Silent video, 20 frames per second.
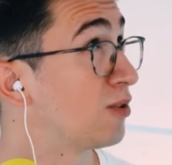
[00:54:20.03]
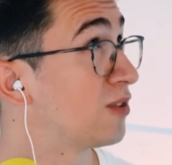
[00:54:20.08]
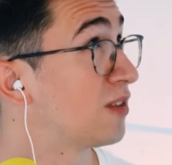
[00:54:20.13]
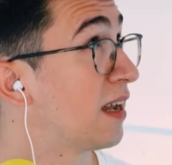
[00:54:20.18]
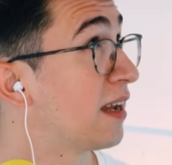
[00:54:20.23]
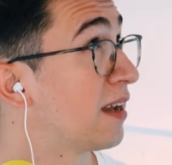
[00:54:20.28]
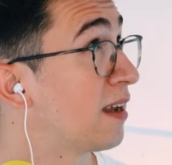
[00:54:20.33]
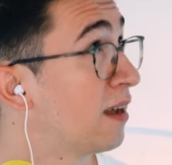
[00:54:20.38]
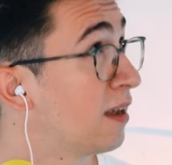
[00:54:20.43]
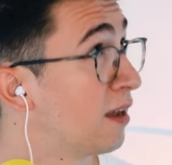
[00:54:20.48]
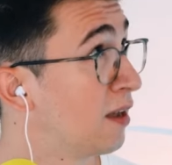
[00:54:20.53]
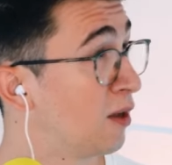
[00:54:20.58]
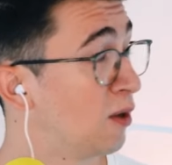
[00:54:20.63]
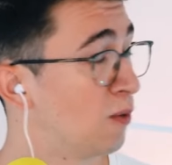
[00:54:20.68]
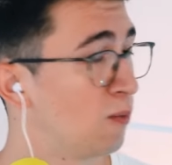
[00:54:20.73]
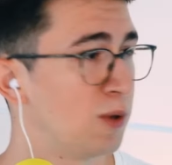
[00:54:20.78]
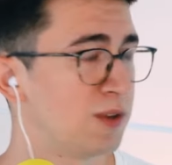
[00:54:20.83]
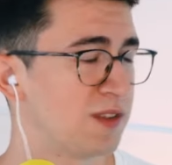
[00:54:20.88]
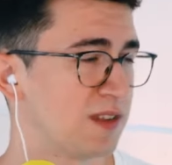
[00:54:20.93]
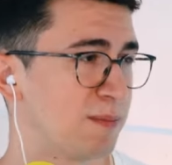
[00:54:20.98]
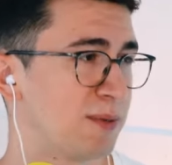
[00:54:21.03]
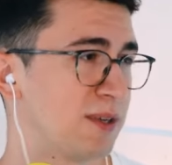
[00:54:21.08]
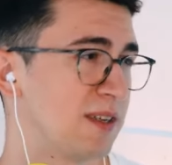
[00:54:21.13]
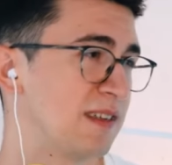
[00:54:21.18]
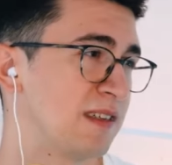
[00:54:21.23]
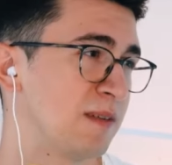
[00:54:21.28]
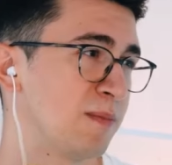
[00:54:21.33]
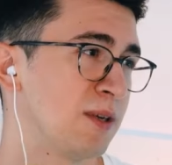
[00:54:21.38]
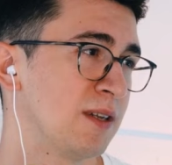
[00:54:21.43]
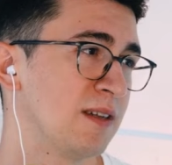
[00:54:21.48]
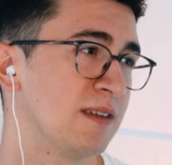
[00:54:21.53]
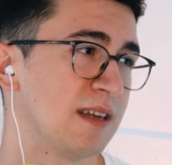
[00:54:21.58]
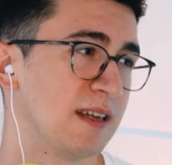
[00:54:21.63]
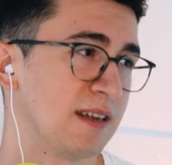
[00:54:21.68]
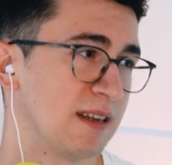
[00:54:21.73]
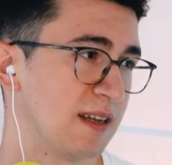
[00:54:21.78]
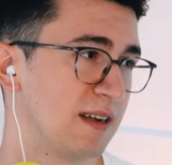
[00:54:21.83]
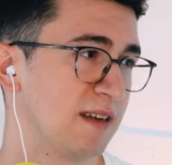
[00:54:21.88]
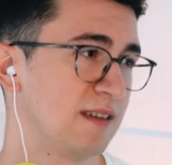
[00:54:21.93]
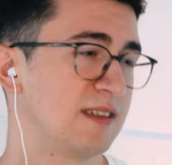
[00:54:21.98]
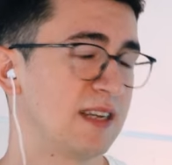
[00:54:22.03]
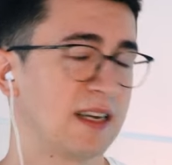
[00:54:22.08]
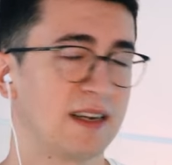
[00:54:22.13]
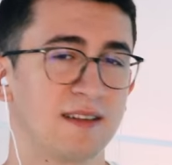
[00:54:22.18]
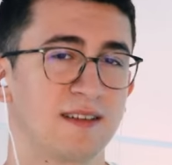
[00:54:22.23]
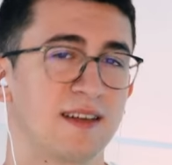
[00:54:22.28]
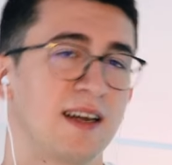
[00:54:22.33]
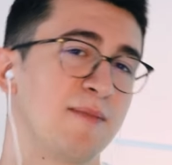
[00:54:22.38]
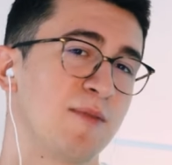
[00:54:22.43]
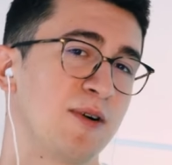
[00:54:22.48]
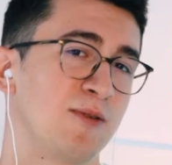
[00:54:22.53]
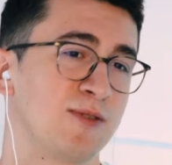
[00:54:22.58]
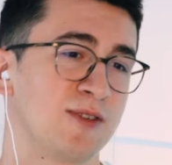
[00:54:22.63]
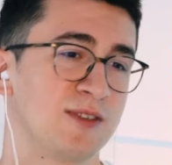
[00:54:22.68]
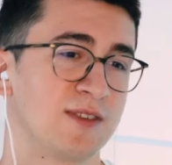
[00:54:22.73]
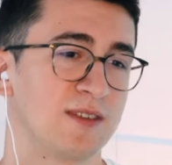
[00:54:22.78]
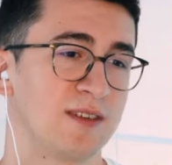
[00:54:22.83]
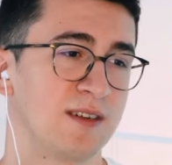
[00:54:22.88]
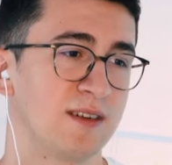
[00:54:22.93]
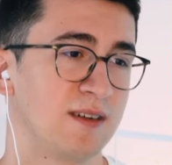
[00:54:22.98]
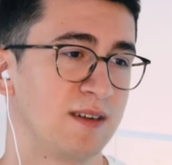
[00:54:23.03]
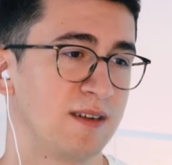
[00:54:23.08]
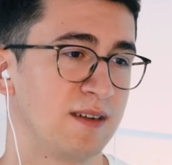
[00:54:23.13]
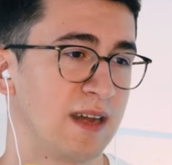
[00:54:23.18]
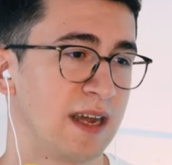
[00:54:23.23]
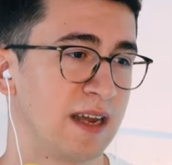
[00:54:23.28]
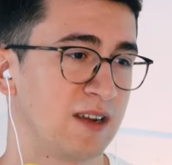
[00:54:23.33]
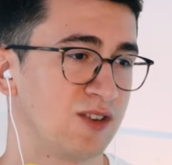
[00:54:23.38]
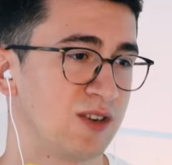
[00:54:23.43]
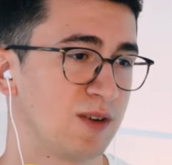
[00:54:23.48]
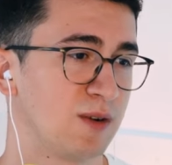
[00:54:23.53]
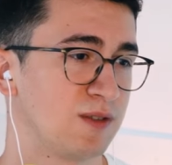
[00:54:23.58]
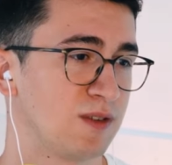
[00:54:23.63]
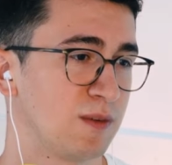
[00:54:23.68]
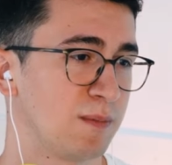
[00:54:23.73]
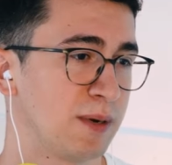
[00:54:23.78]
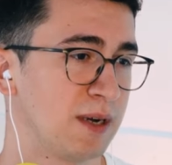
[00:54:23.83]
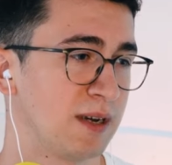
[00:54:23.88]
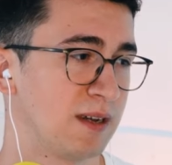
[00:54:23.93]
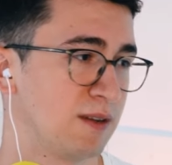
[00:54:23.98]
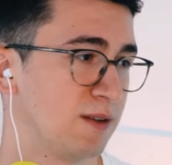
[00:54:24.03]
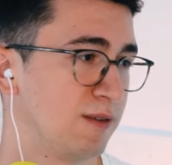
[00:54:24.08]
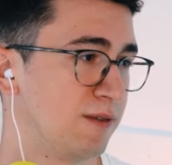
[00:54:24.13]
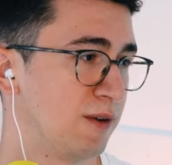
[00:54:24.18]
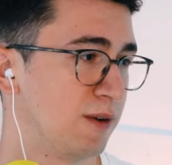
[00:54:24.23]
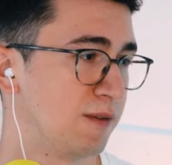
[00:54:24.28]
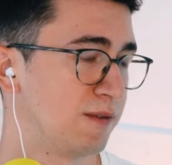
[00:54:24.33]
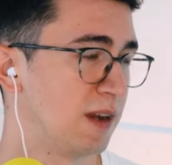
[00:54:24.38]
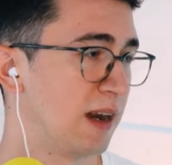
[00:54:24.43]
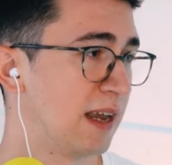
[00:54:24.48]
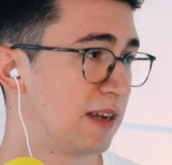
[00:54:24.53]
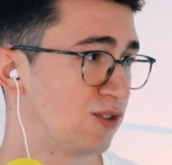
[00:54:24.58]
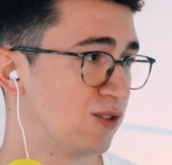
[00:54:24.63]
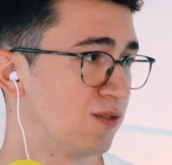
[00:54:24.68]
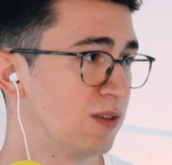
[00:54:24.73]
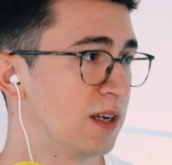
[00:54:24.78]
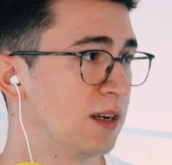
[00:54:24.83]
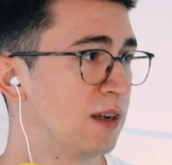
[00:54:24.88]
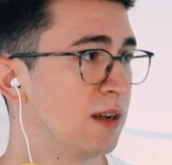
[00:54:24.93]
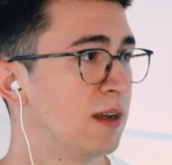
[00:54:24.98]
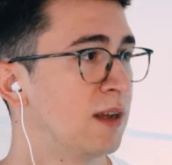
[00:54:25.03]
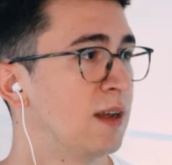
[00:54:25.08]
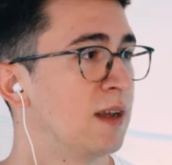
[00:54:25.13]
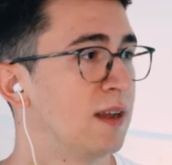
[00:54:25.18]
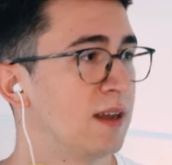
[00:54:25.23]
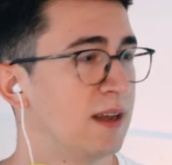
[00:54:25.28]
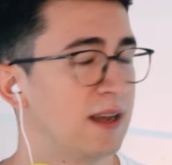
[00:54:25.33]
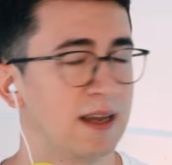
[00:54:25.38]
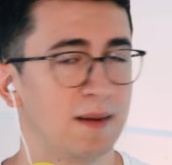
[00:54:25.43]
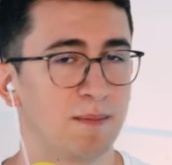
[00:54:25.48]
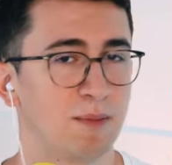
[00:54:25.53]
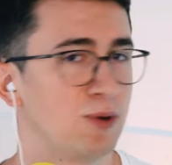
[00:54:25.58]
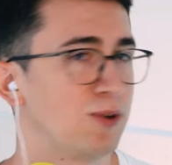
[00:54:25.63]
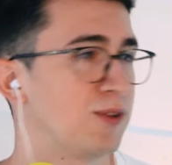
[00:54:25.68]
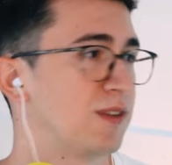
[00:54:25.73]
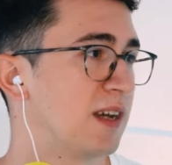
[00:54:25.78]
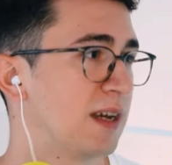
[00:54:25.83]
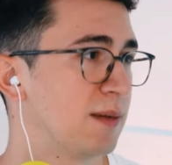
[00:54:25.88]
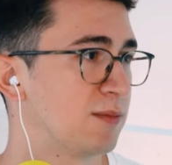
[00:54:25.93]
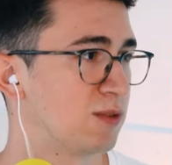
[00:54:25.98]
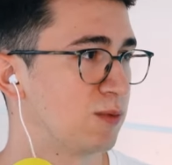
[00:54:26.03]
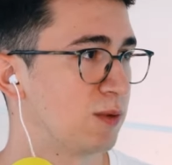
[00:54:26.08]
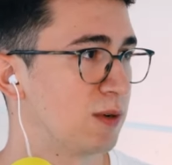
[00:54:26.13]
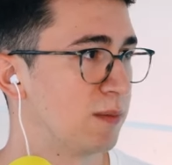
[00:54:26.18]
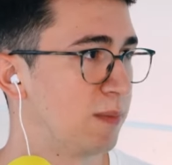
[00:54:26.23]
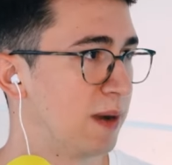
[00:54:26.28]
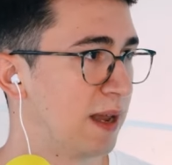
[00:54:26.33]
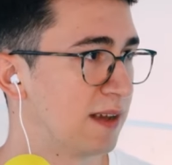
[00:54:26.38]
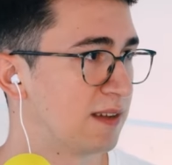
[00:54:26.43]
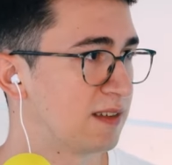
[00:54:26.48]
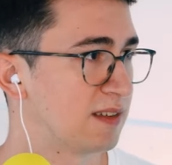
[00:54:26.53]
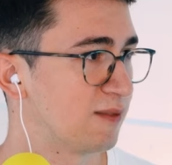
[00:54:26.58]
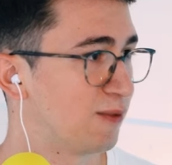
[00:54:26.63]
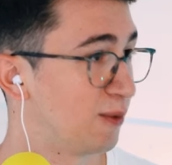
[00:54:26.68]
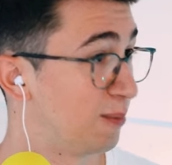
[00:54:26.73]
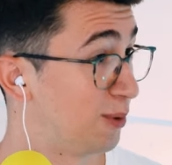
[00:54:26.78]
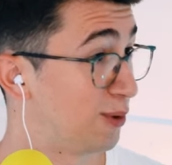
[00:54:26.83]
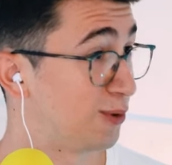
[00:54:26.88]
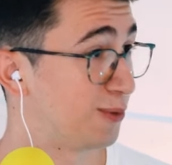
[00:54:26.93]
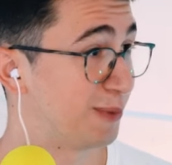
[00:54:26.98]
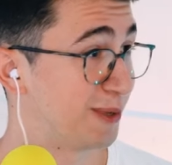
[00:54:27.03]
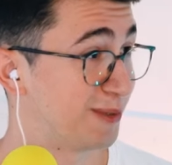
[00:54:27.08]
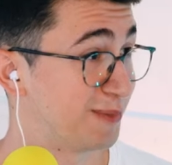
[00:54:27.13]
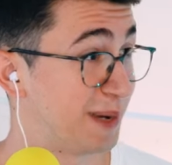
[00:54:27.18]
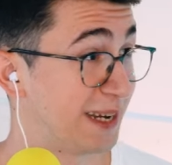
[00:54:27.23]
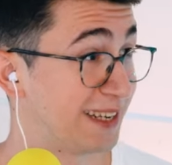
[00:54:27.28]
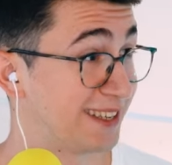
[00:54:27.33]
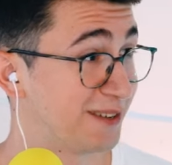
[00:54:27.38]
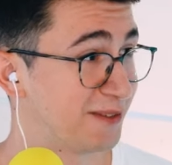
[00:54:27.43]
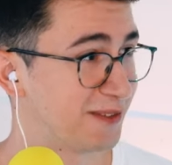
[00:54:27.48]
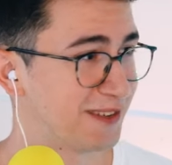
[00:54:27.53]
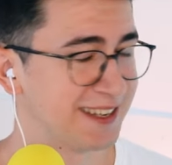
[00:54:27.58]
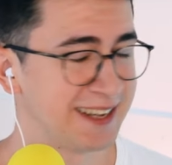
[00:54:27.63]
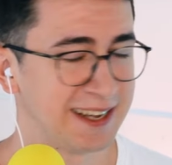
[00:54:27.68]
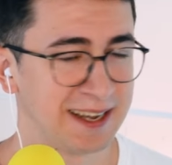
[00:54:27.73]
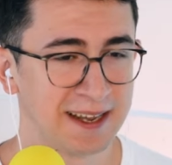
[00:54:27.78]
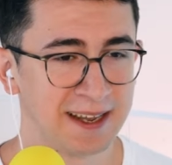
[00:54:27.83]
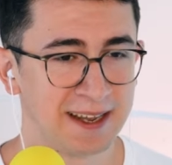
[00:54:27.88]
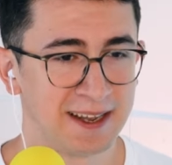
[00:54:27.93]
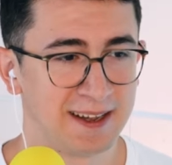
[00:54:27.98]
I was like once a participant, and then the second time I was actually also part of the lecturing, and both times were a blast from both perspectives.